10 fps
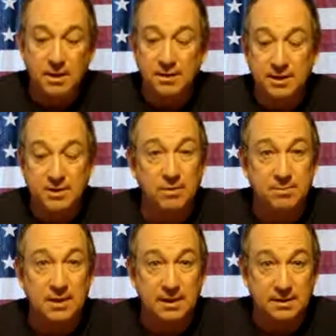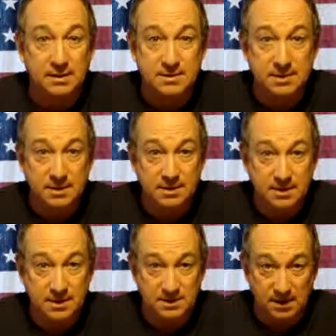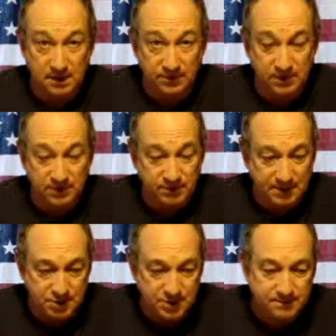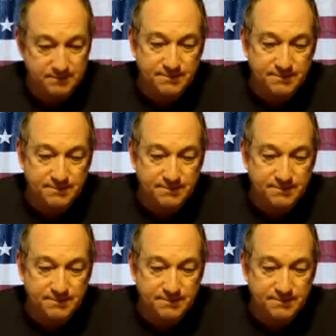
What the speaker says: a nice website that has a lot of good information.